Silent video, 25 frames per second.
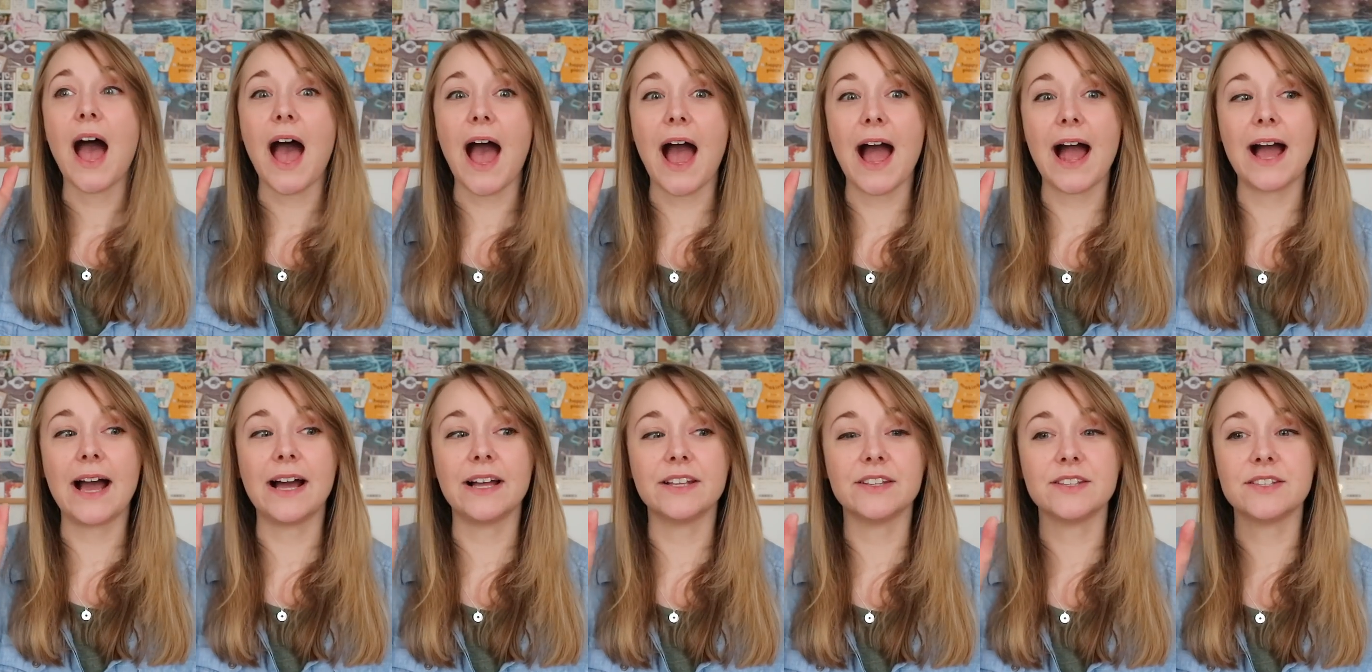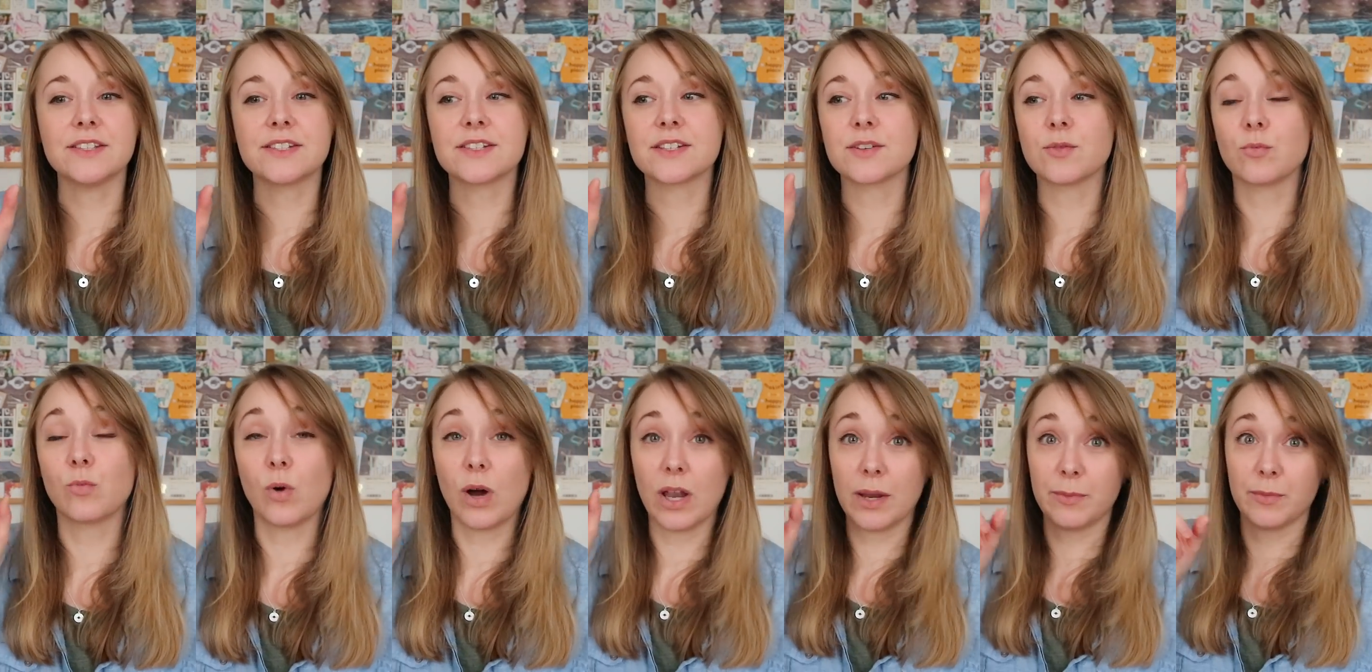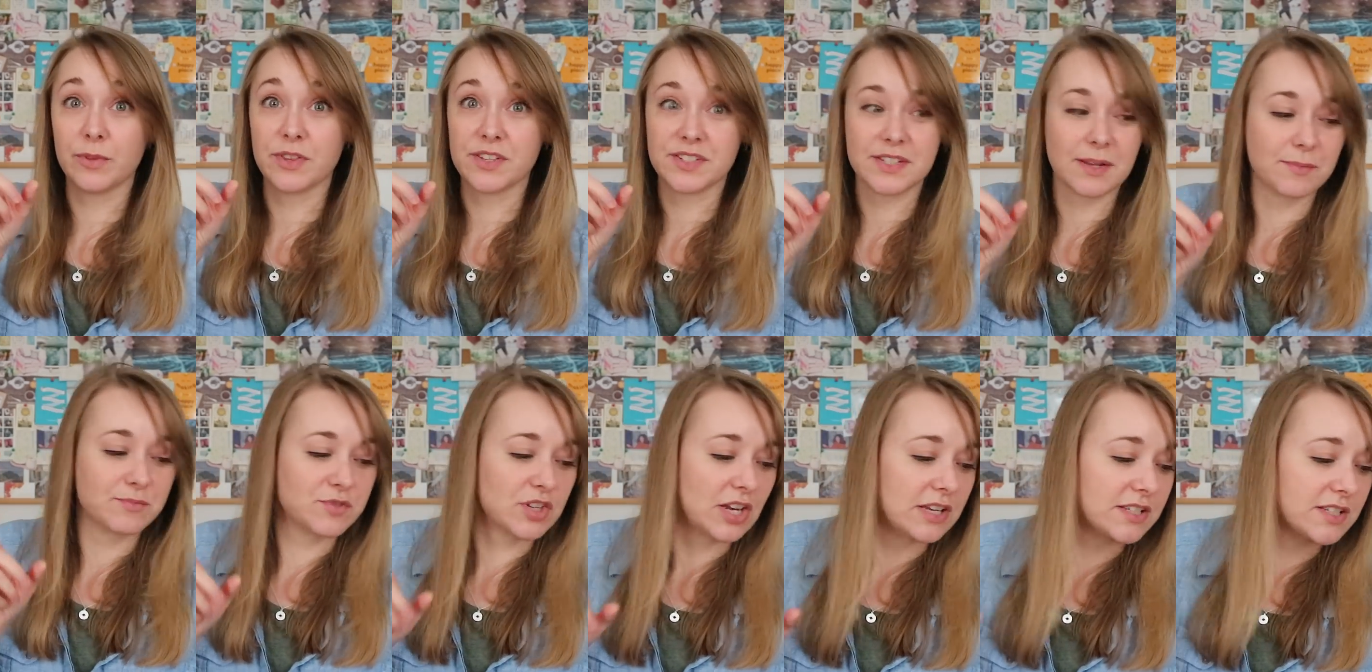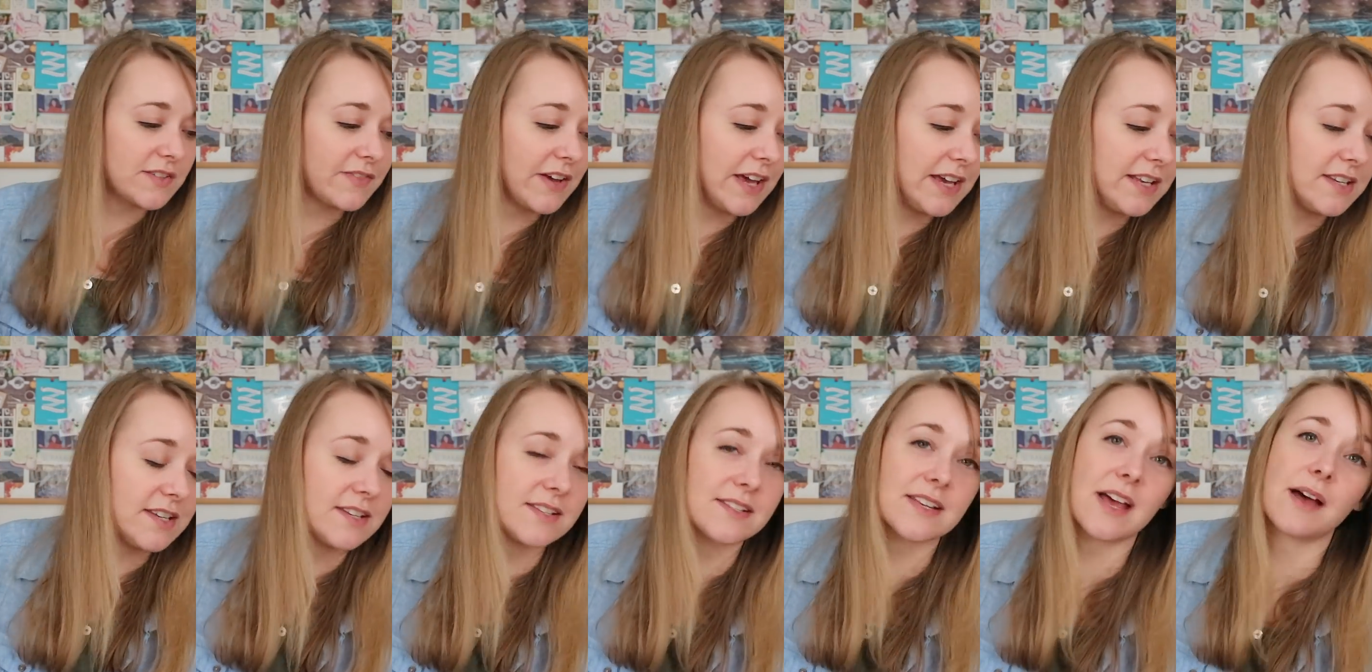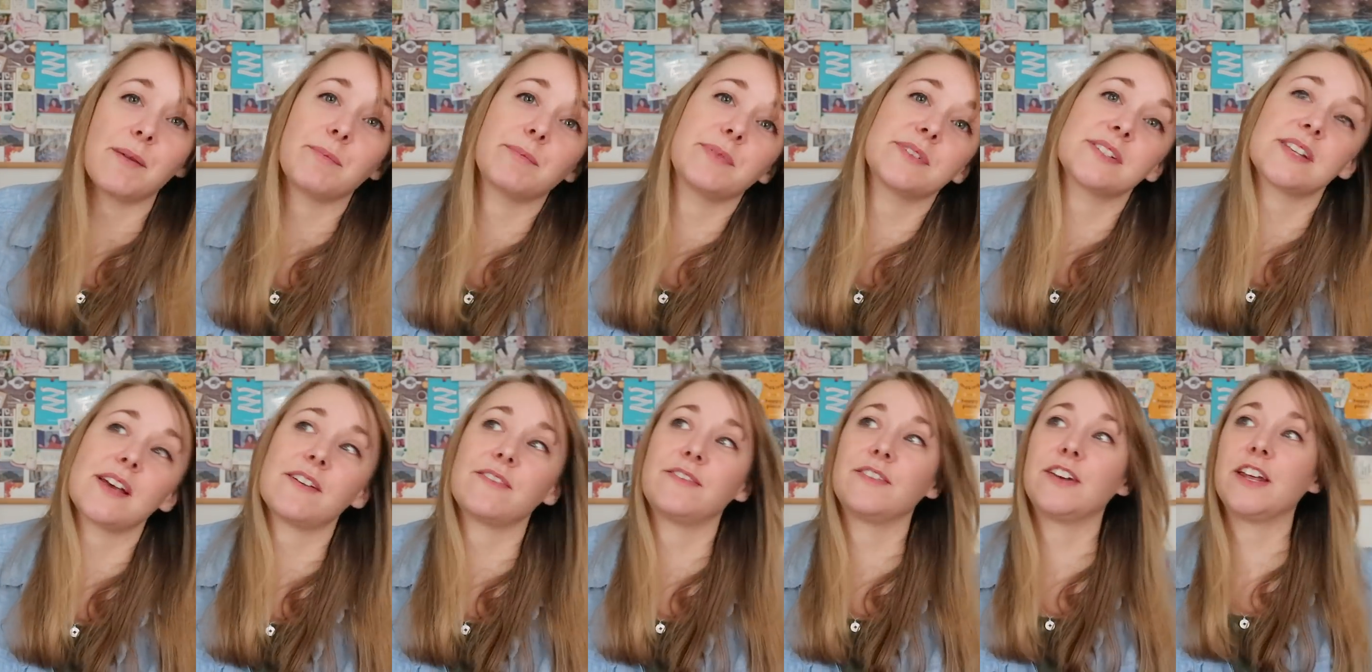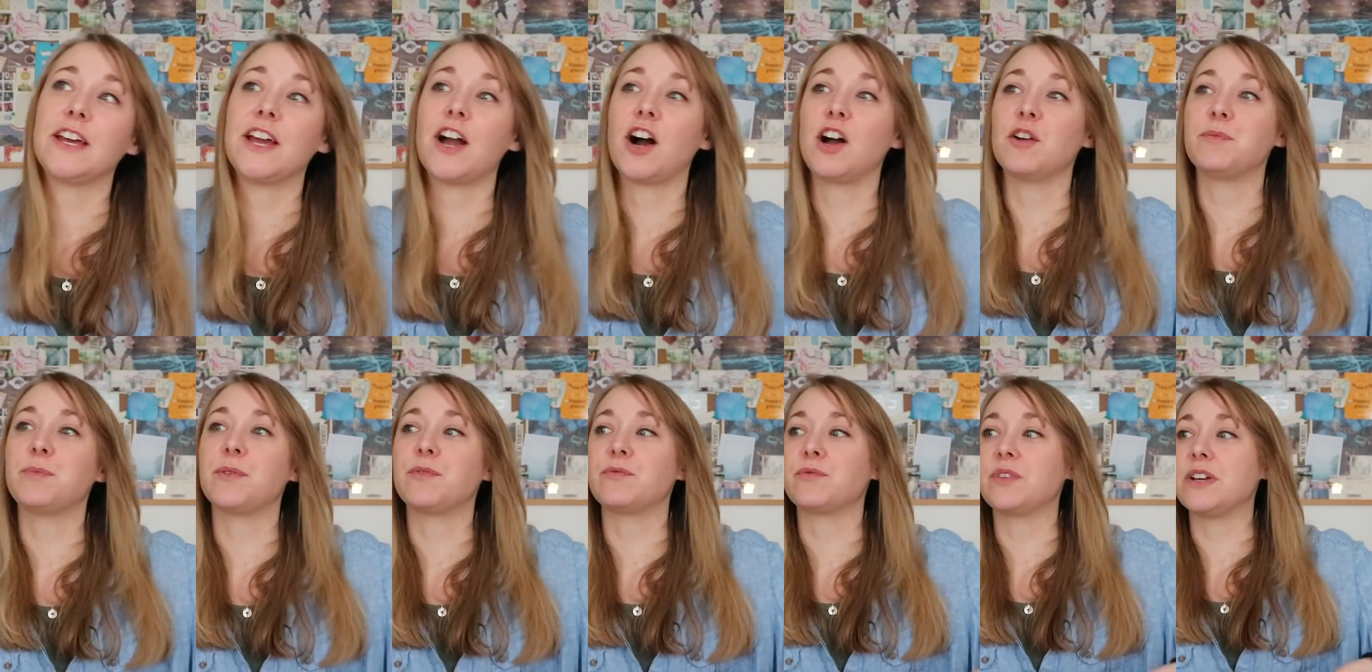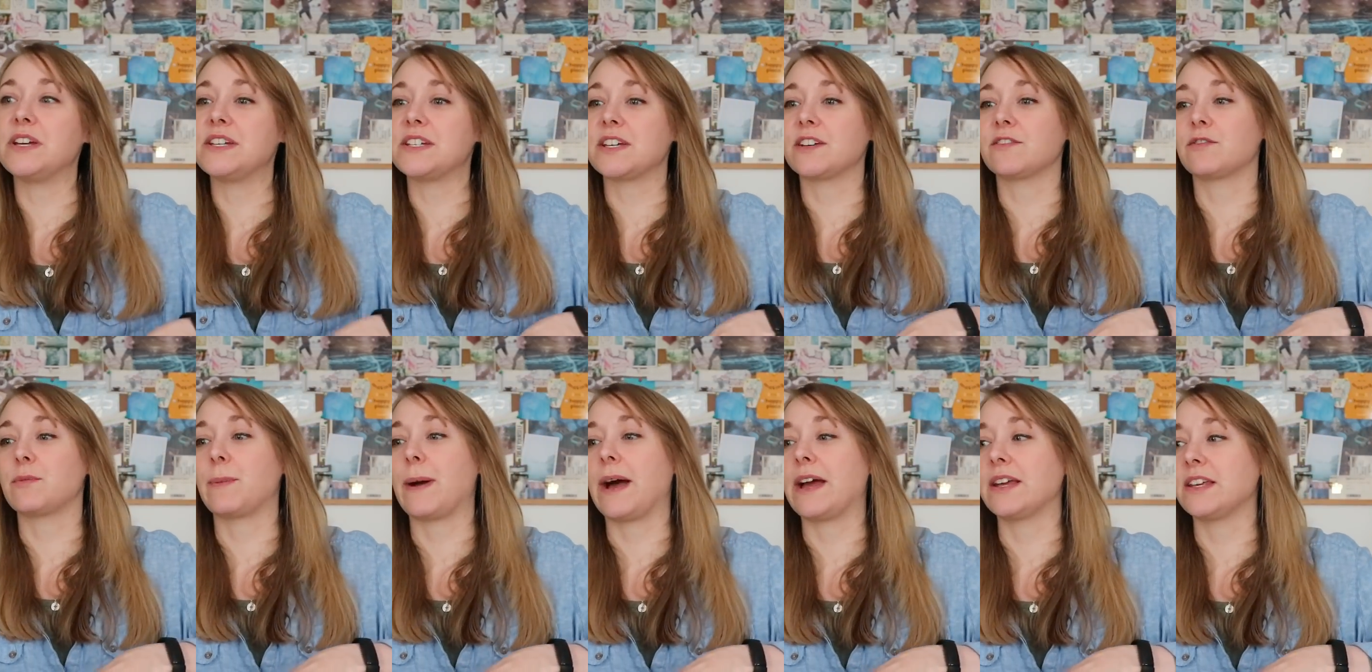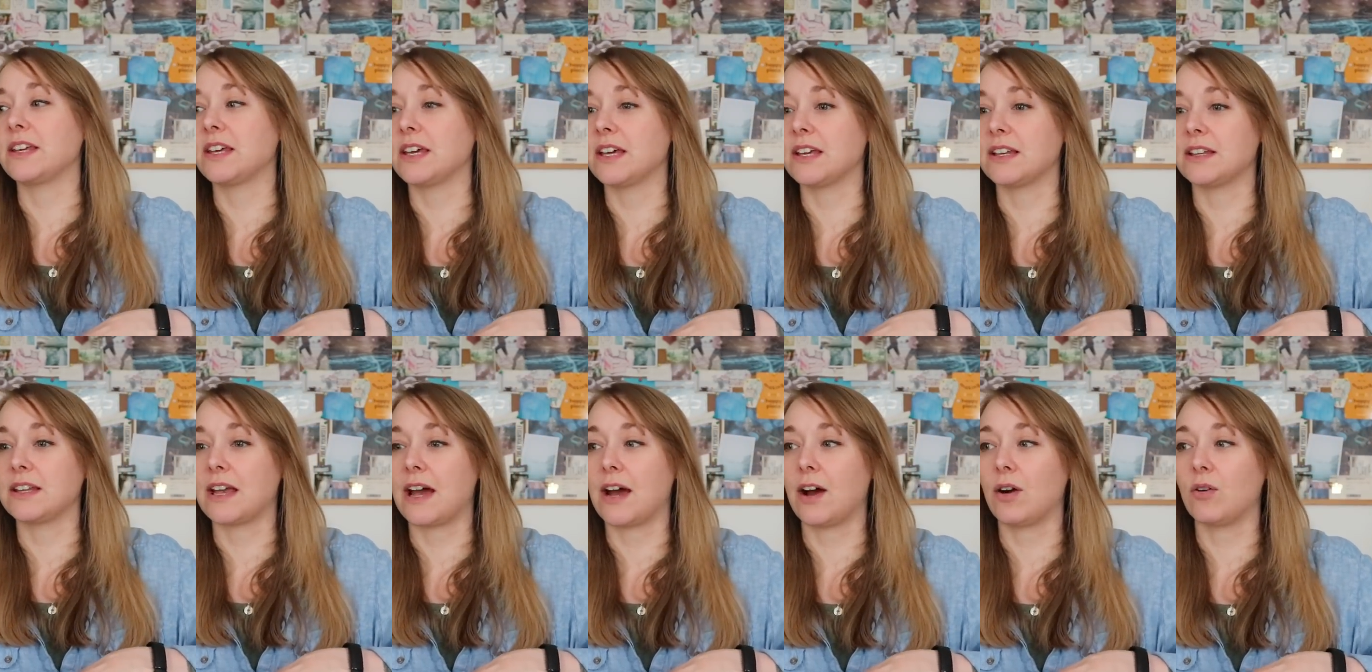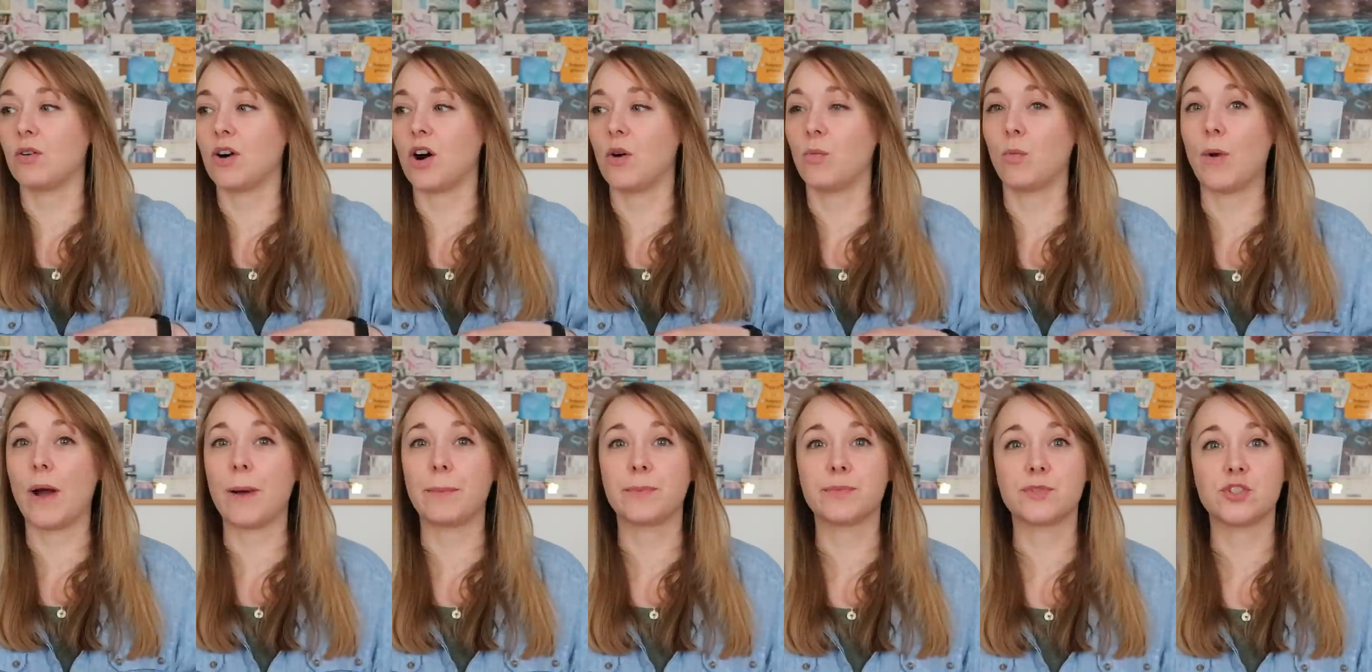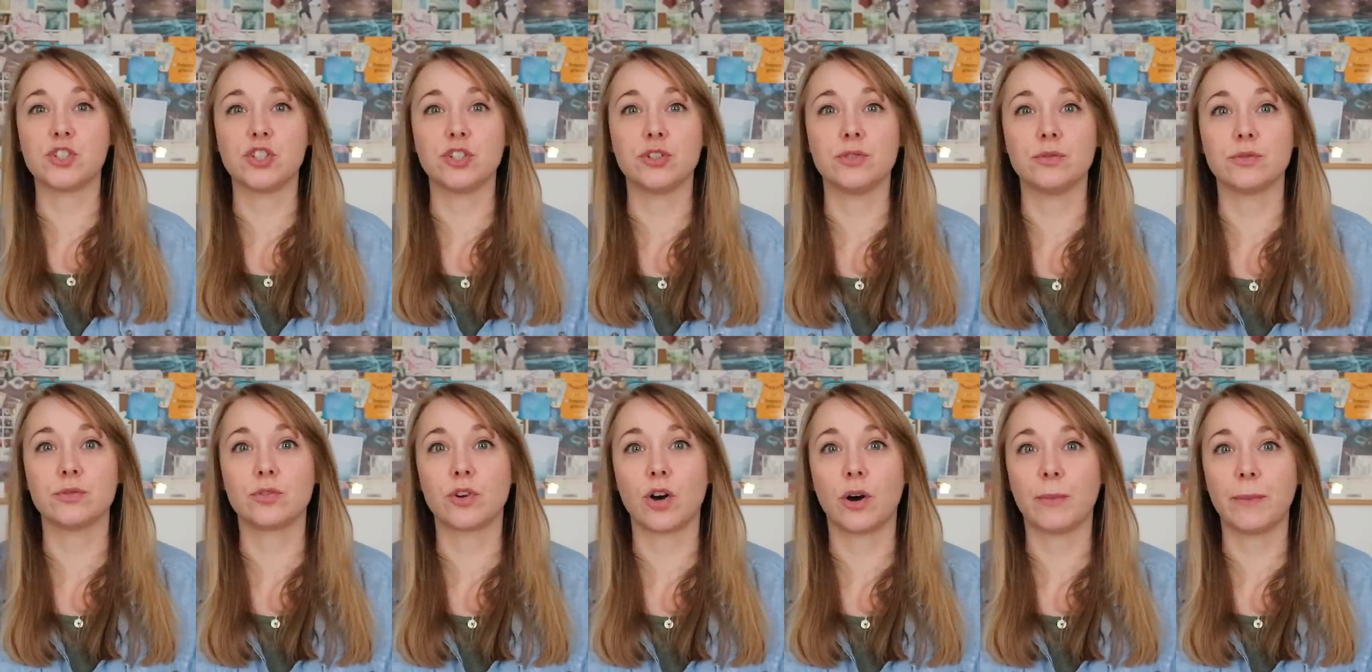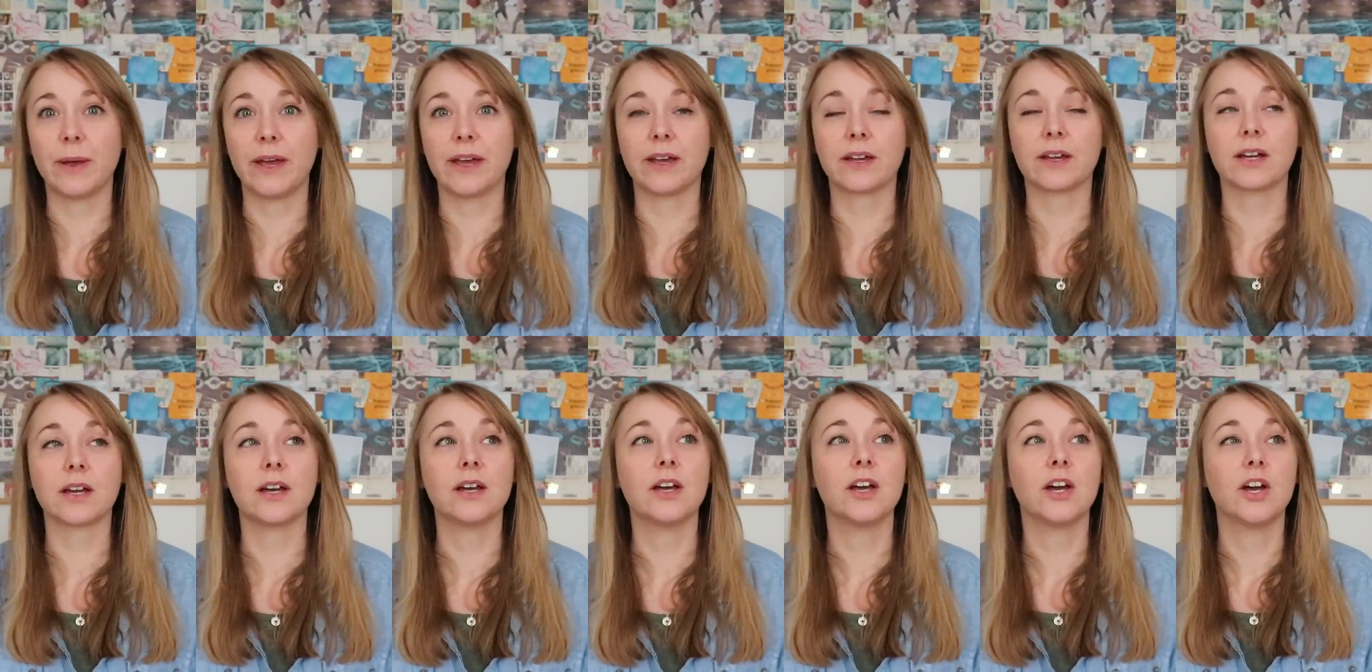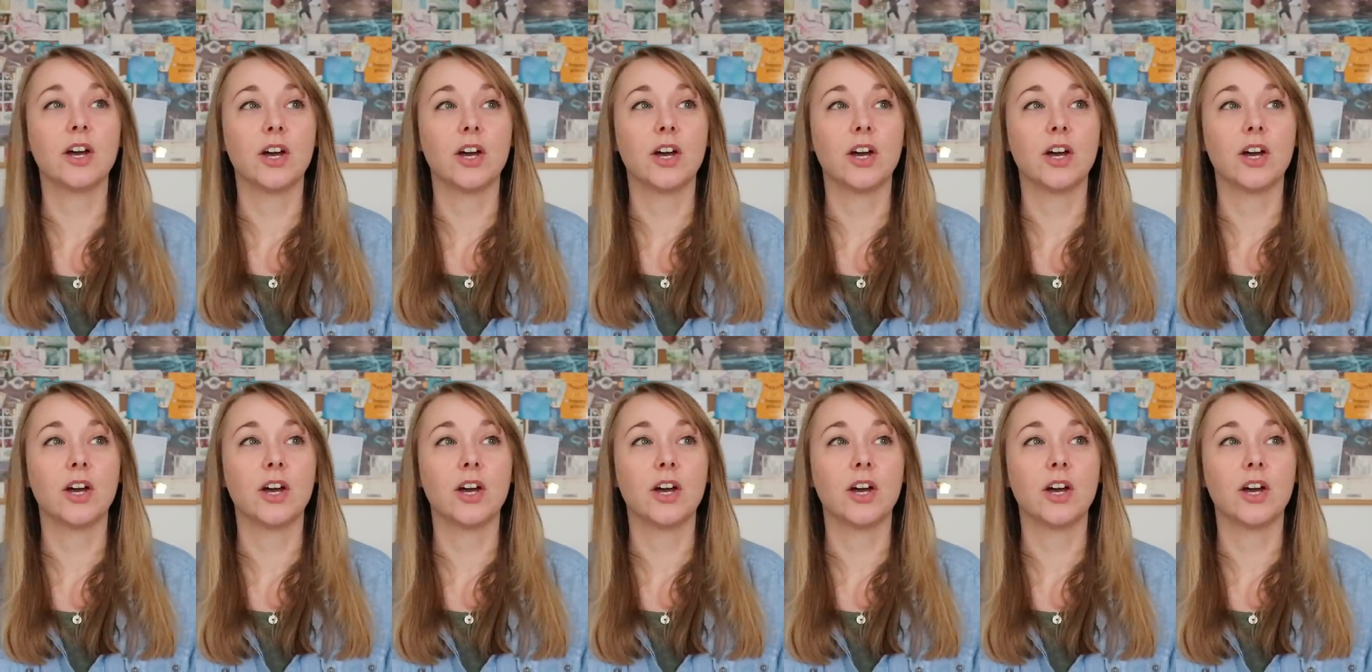And while I'm on the subject of Hades and Persephone, I've been reading for about a year now a webtoon comic?